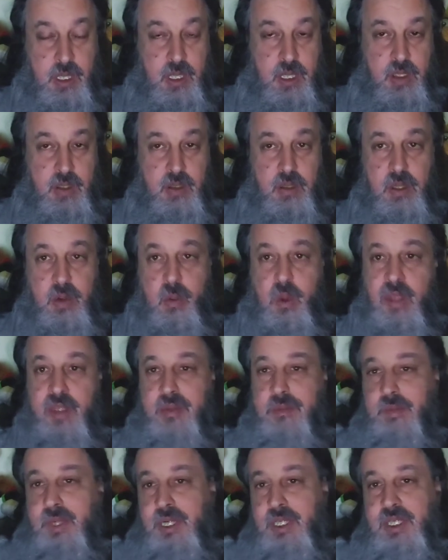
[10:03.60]
And so there
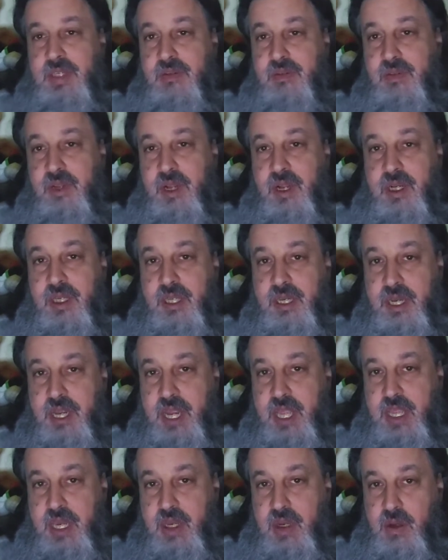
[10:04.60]
wasn't much to vlog
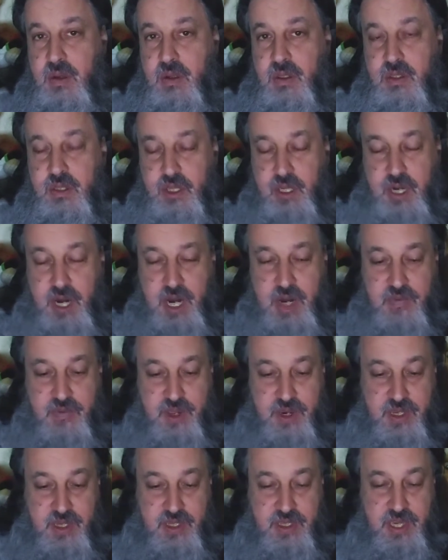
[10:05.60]
today. The notes are kind
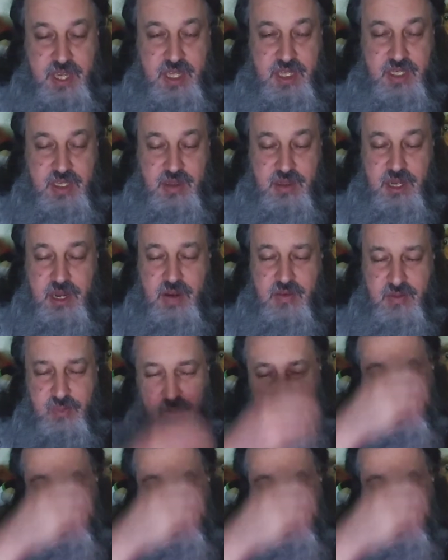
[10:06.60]
of at a standstill. I have to